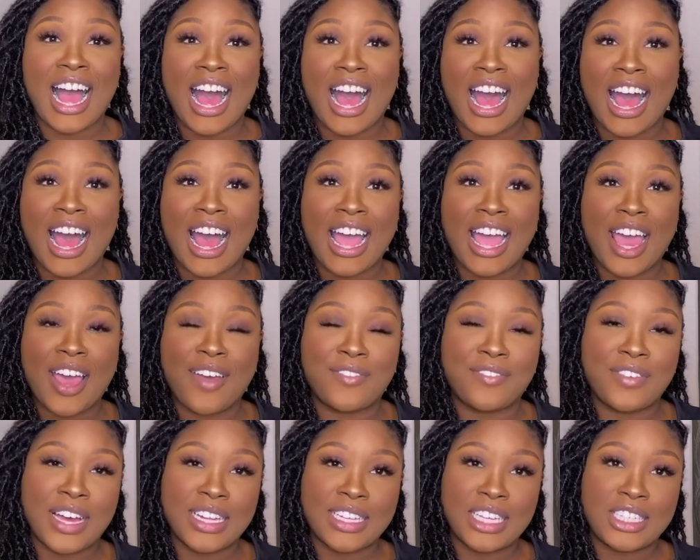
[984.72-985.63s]
I have
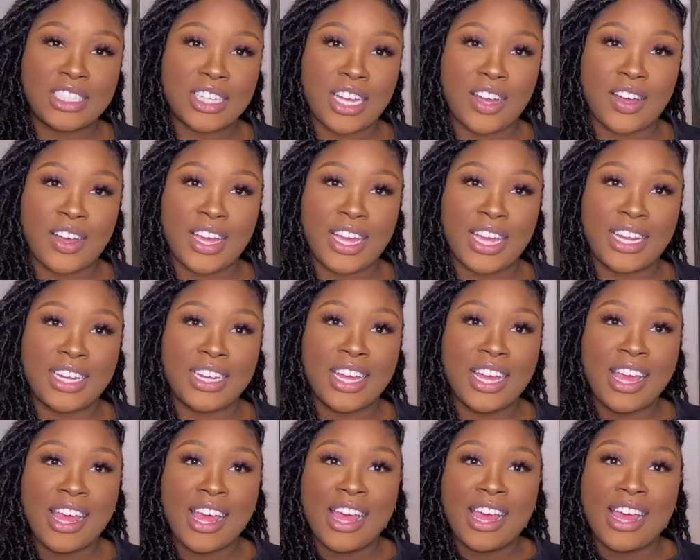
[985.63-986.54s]
finally joined,
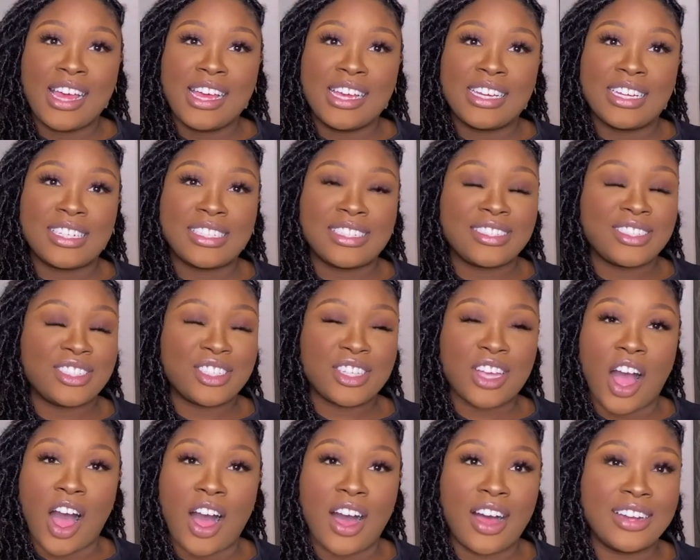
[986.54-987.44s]

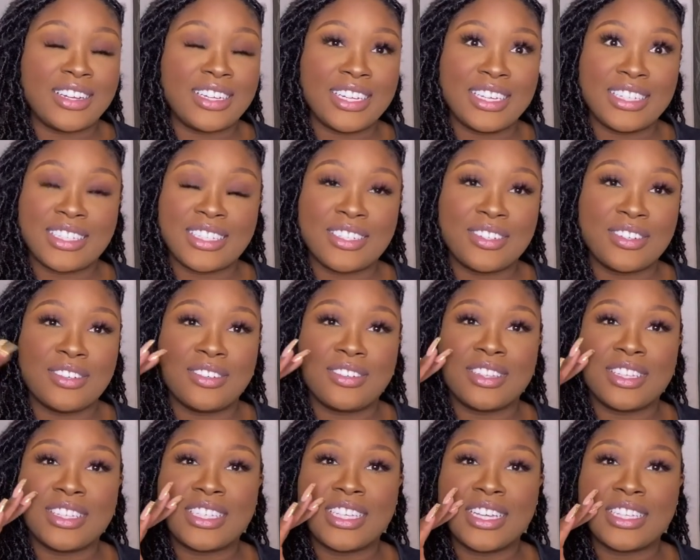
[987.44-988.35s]
conned into
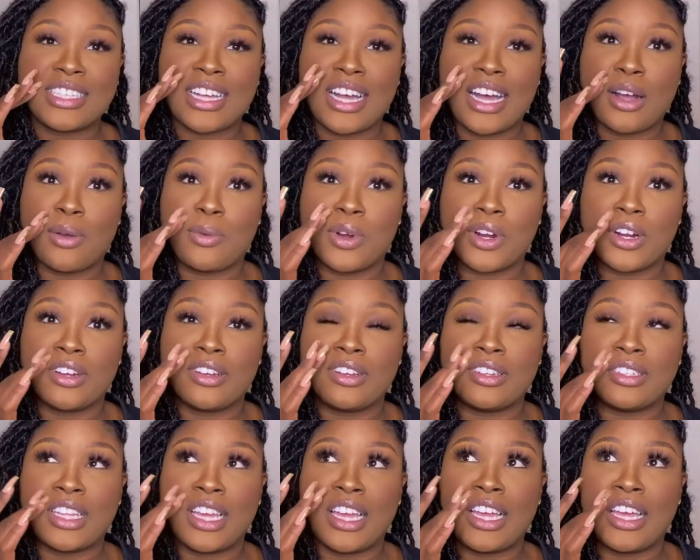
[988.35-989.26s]
the TikTok
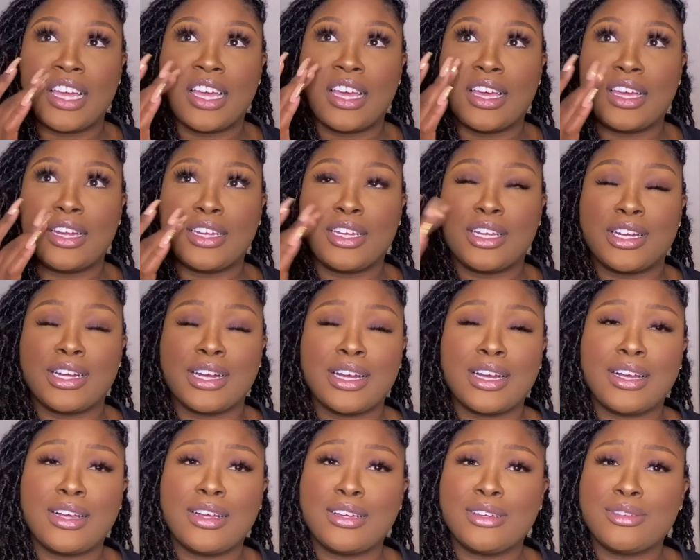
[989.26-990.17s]
world. And your
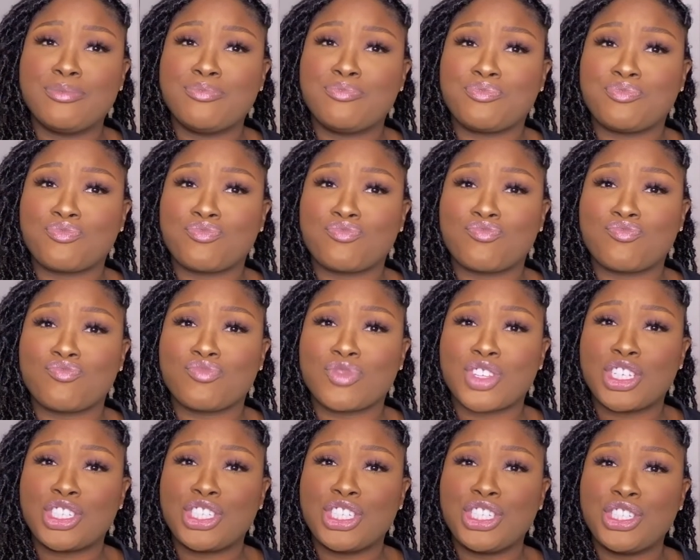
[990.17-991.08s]
girl,
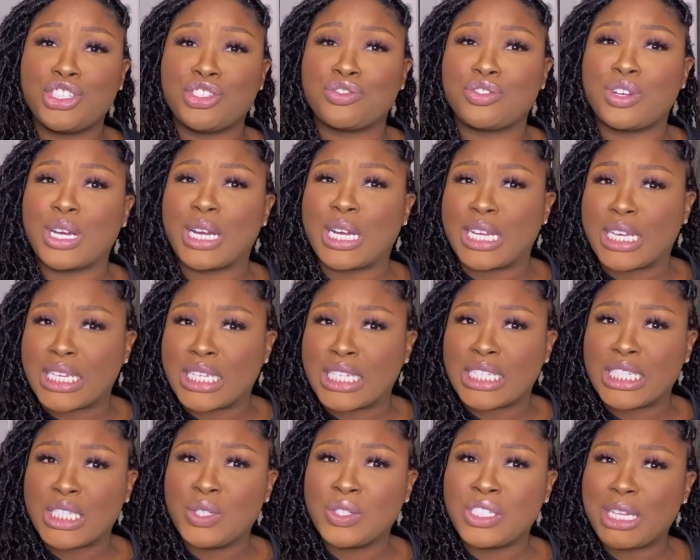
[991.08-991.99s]
she's struggling.
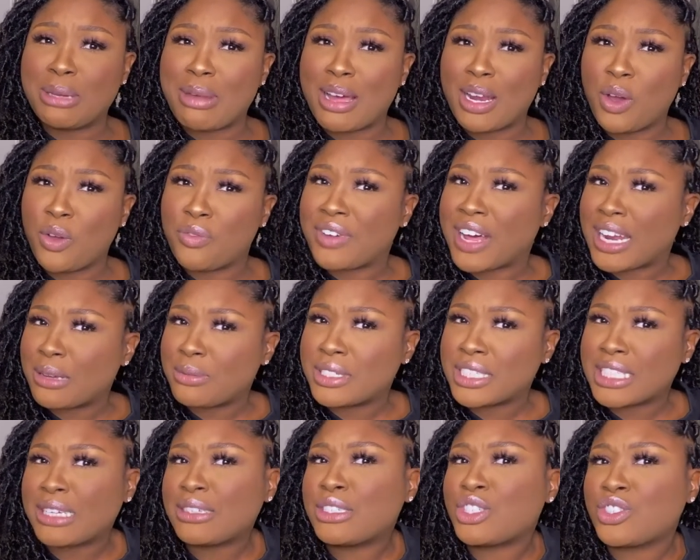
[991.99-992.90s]
You see my little
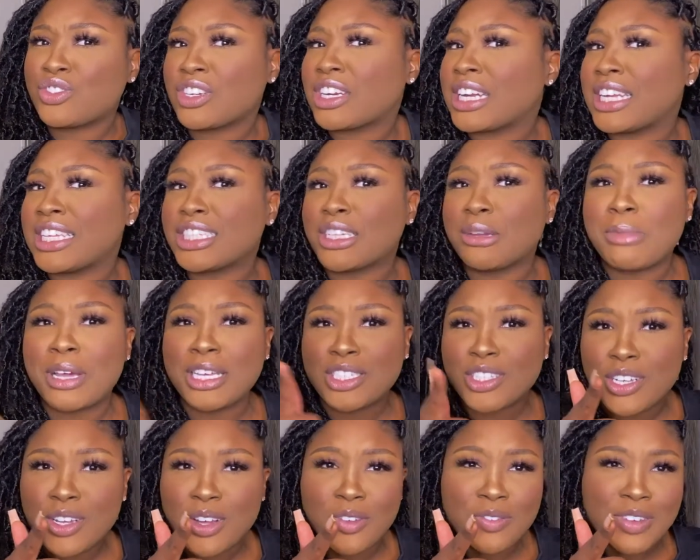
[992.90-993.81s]
followers are struggling. So make
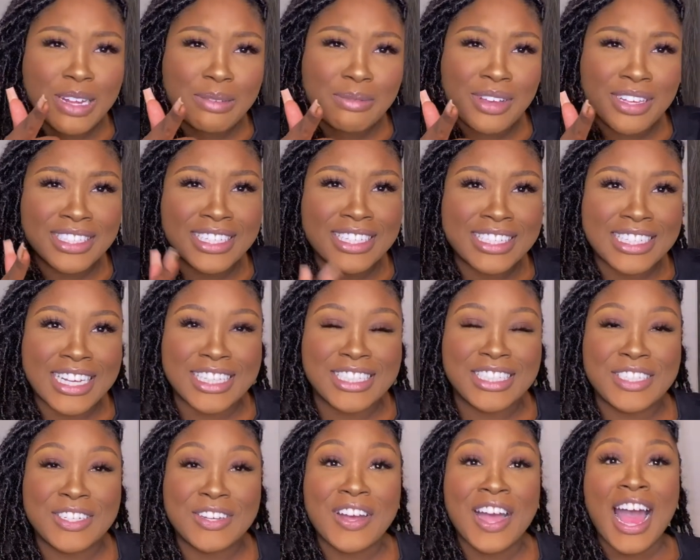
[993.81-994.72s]
sure you go follow me on TikTok
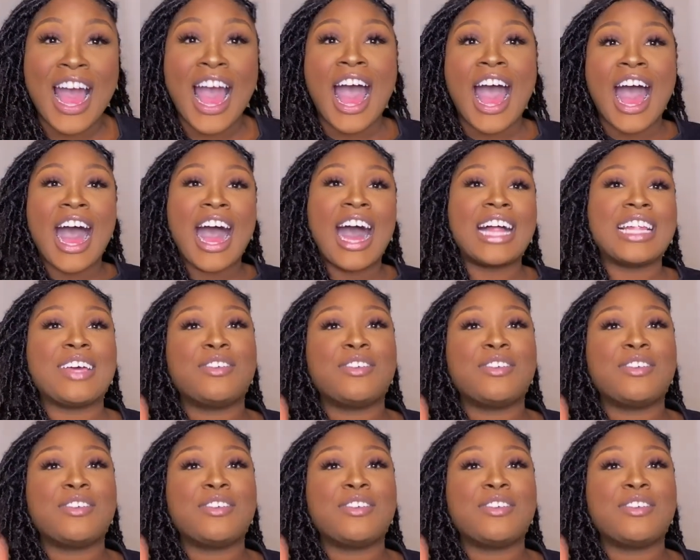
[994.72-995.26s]
too. I